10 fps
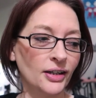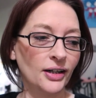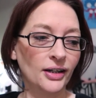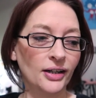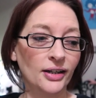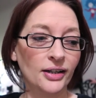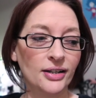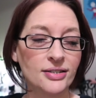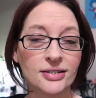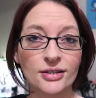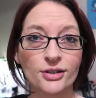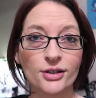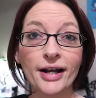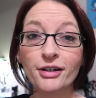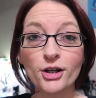So I
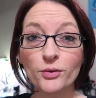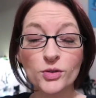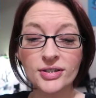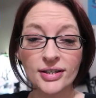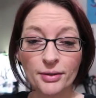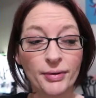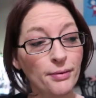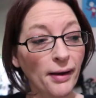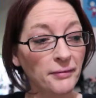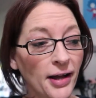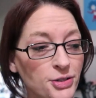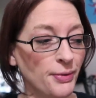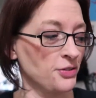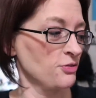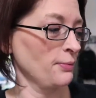don't know, we'll see, but I'm having hash
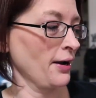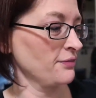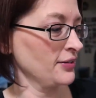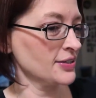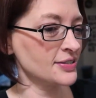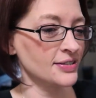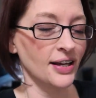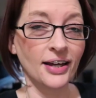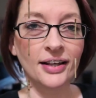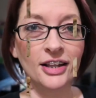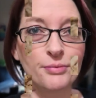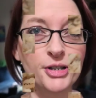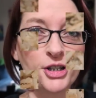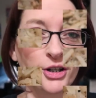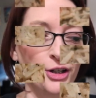browns for breakfast. Let me show